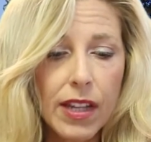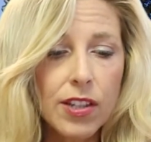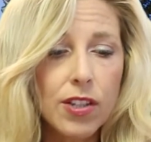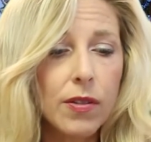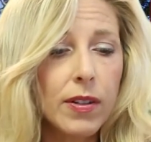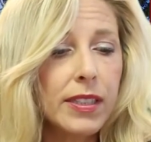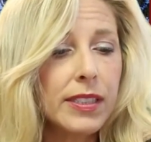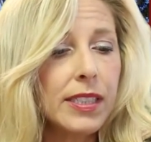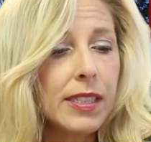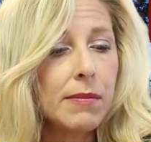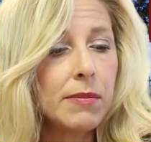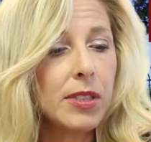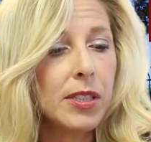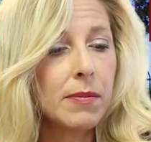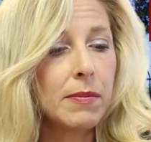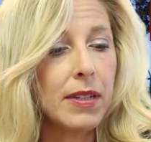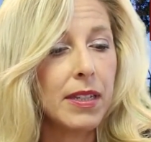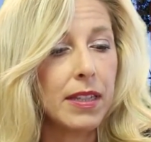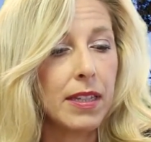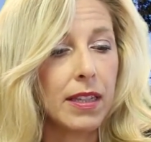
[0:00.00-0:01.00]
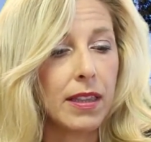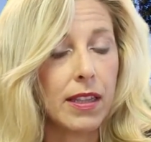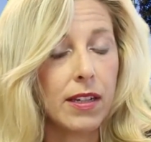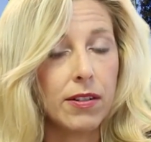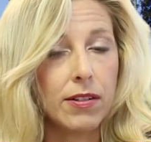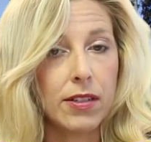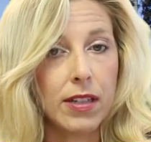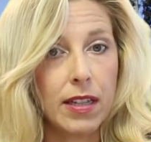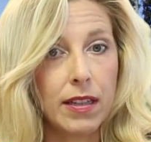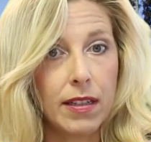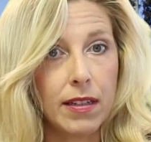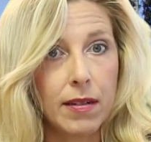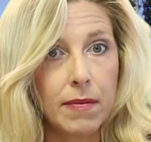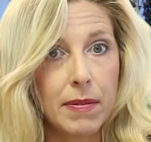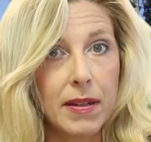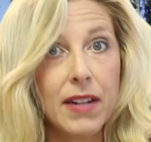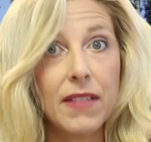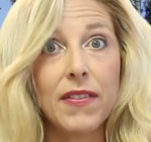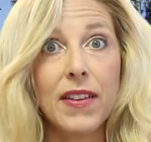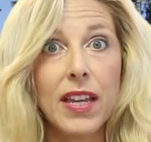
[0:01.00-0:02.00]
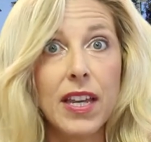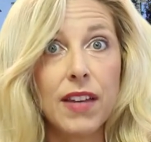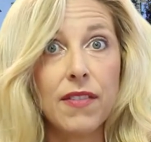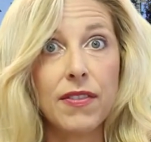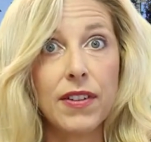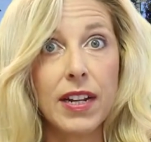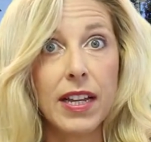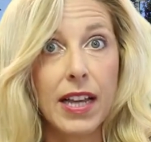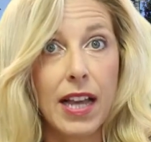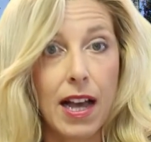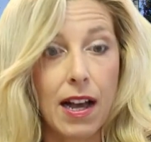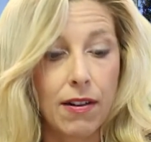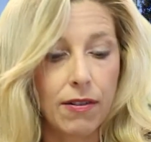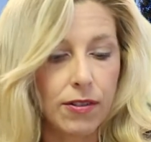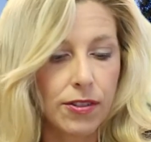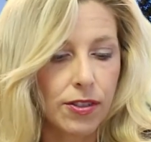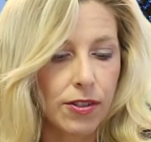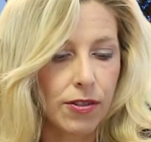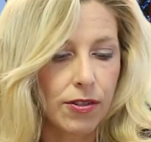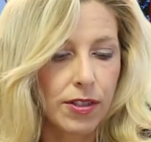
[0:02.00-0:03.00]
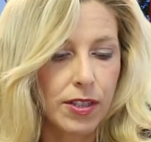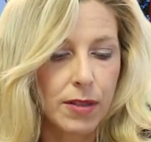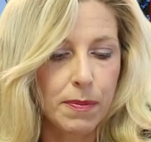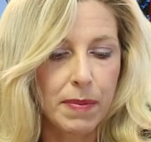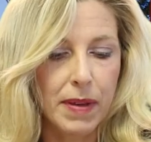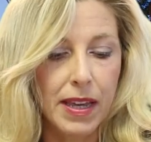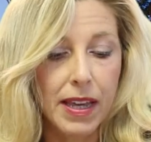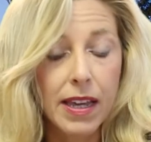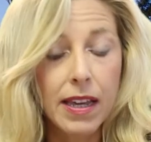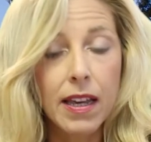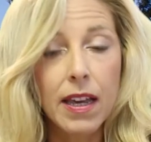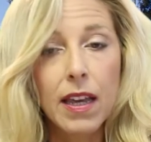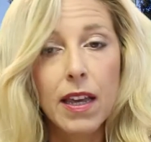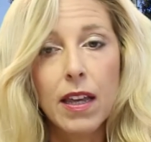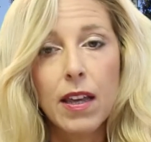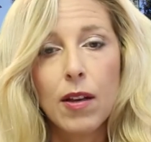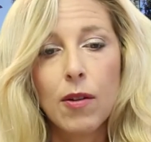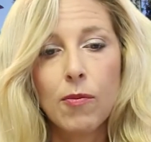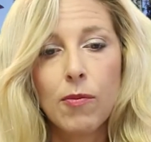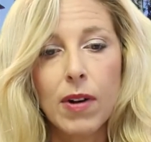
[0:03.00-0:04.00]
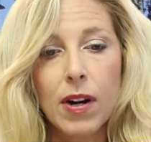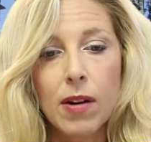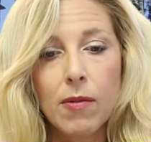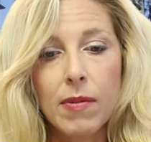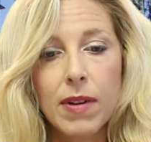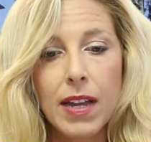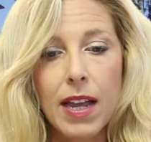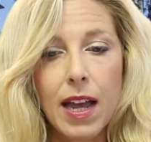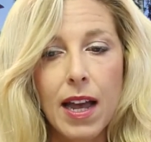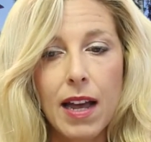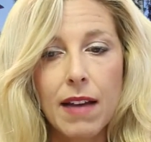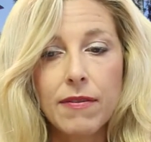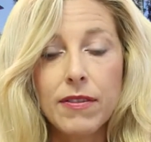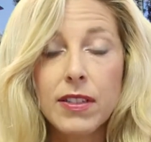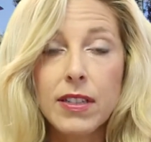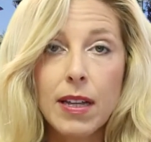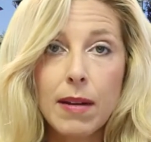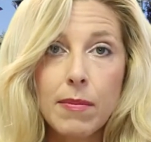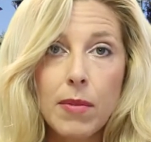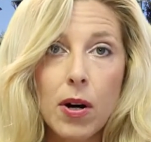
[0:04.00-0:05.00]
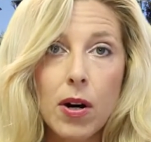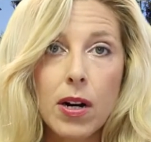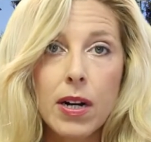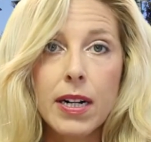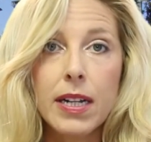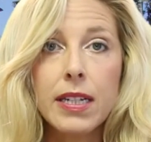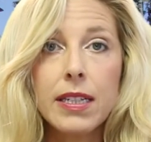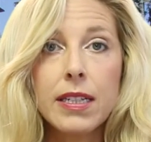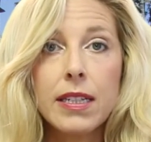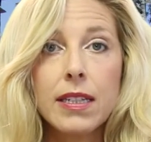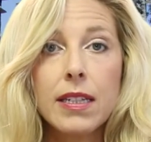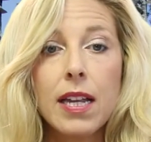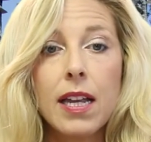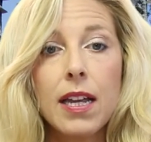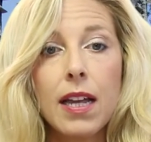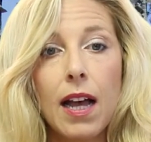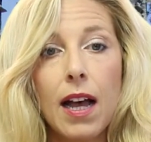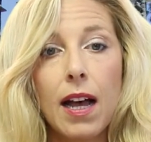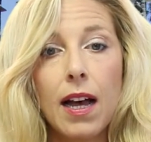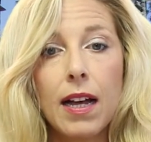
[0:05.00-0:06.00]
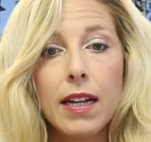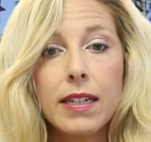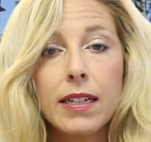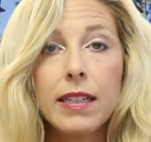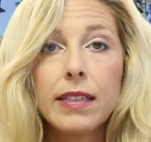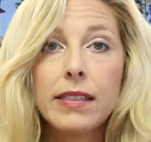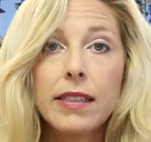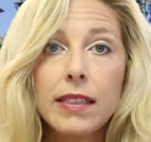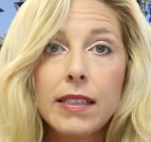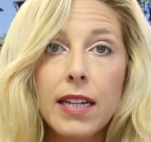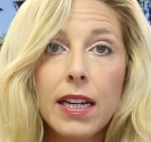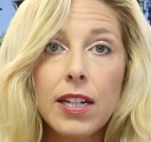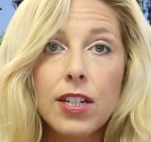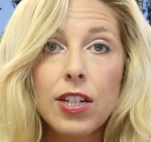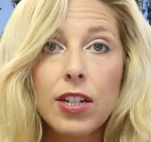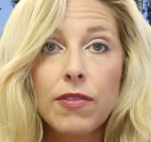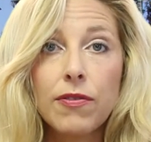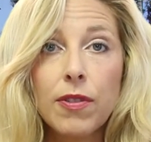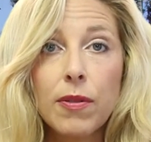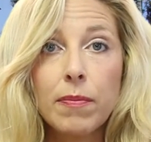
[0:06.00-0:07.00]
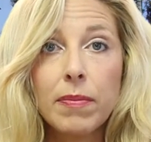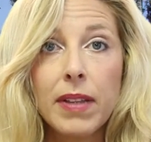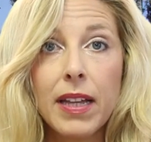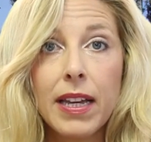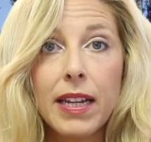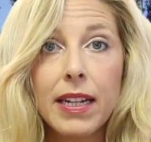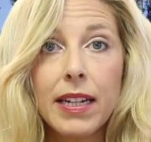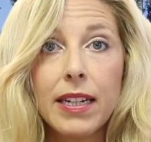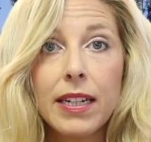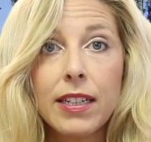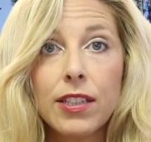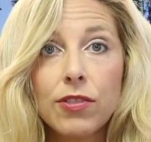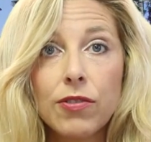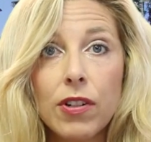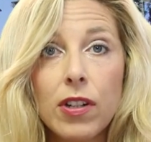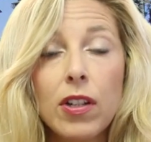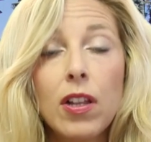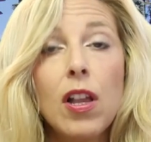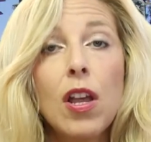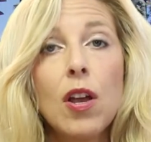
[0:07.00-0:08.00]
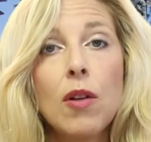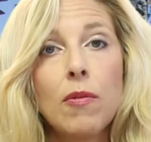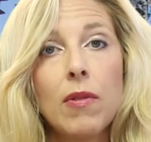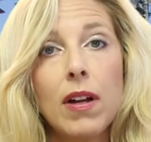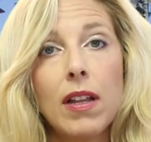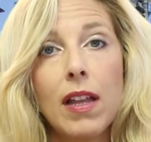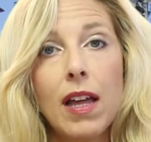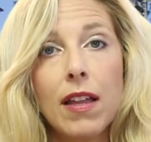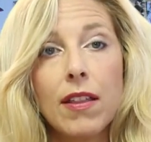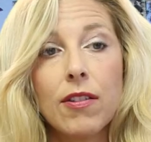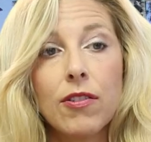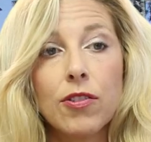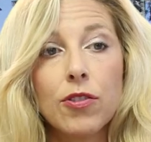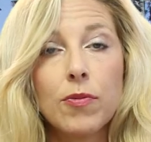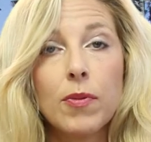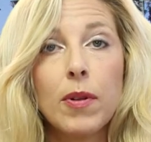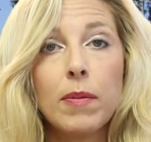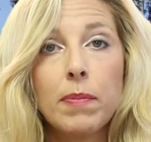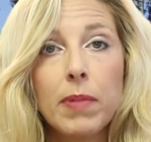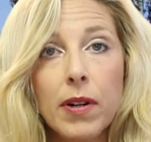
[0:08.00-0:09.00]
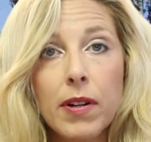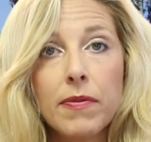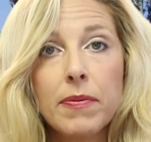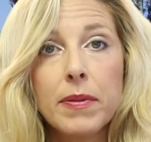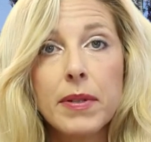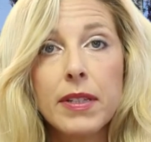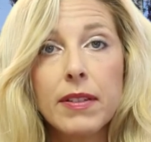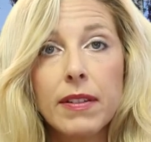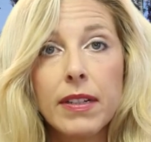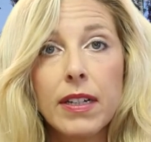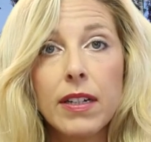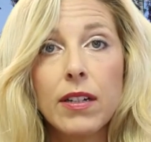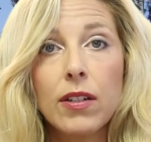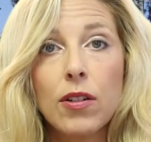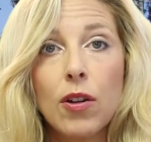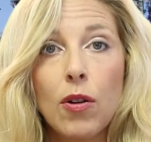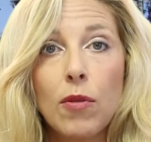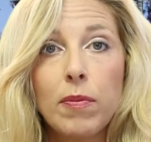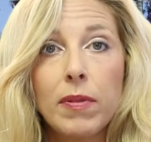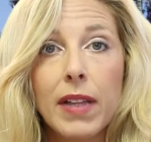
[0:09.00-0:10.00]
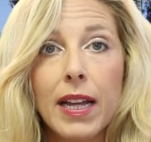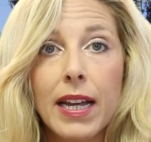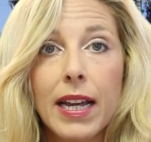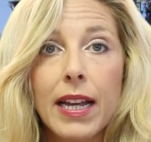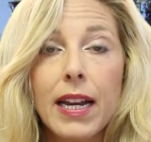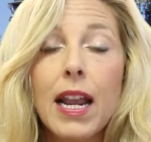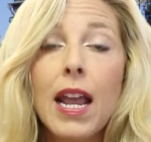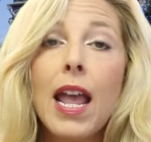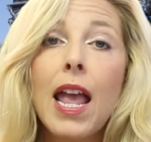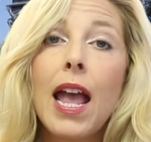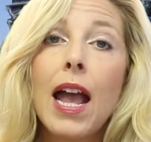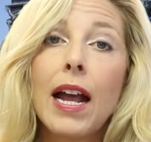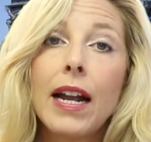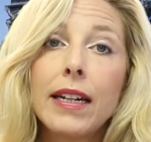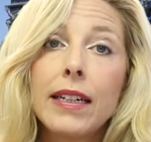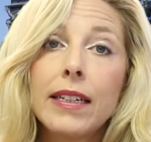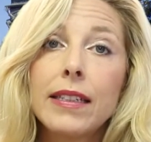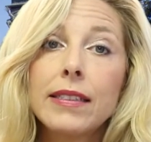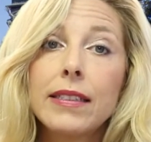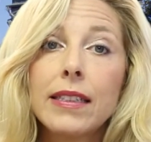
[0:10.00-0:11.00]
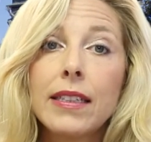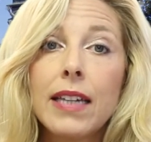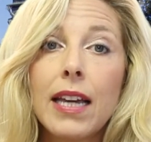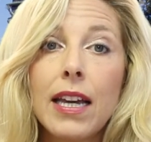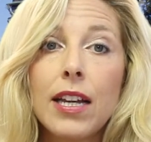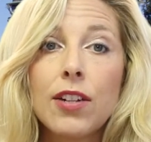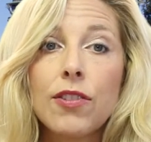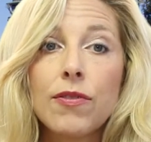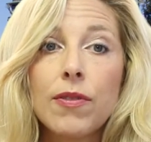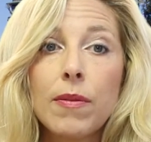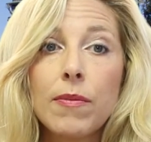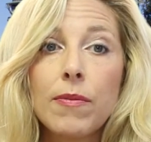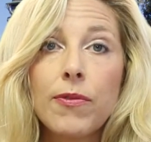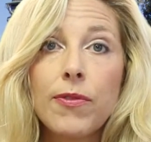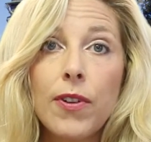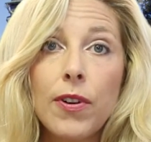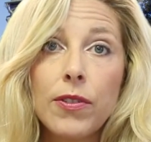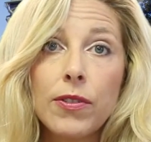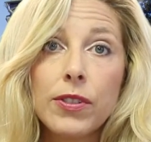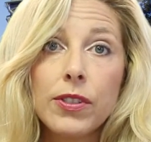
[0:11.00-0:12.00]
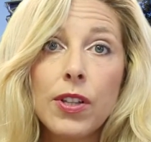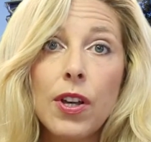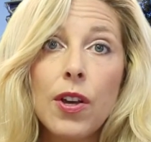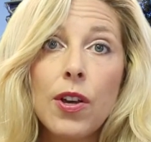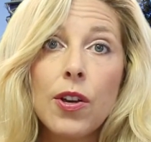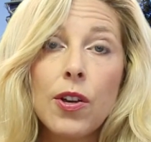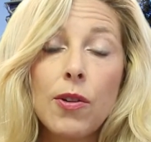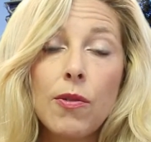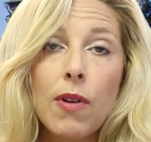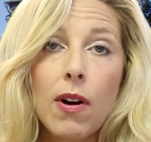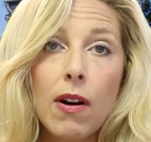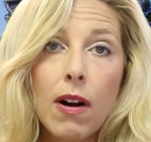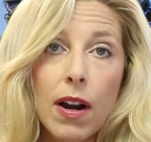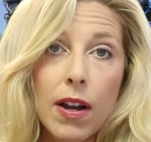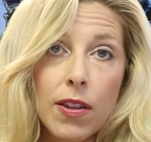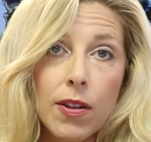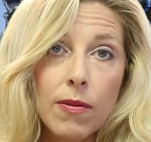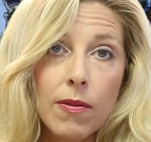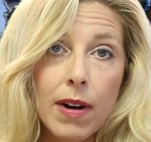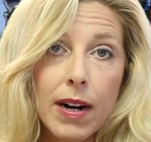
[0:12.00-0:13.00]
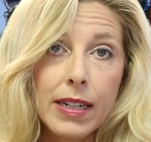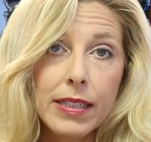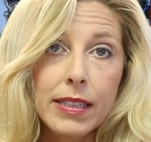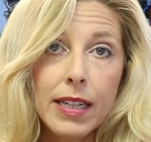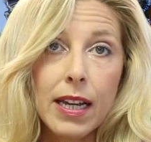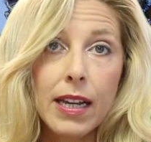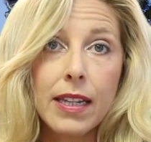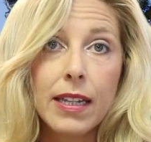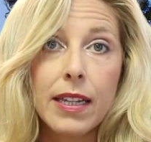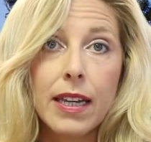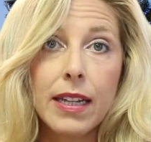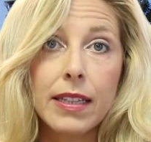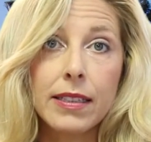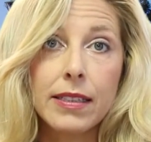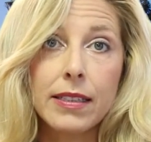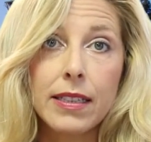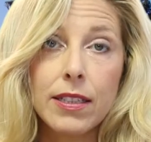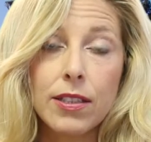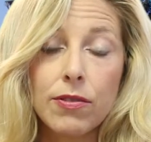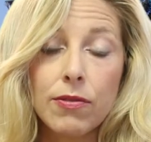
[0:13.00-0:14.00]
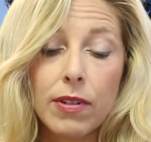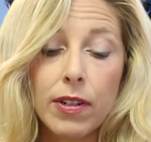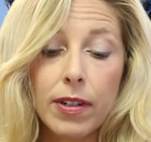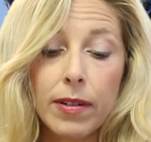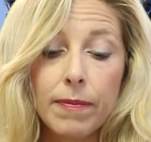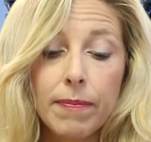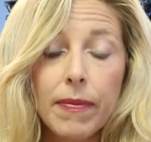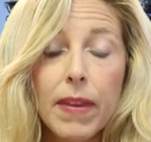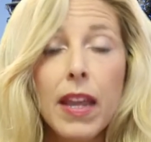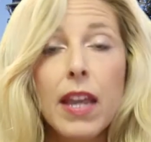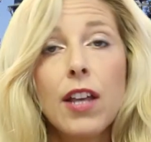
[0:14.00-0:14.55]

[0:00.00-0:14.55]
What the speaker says: So it seems to me that there's a little bit of evening out, so to speak, where we have some artists disengaging from playing in Israel, while others will purposely go play it and disengage from folks who are otherwise against Israel.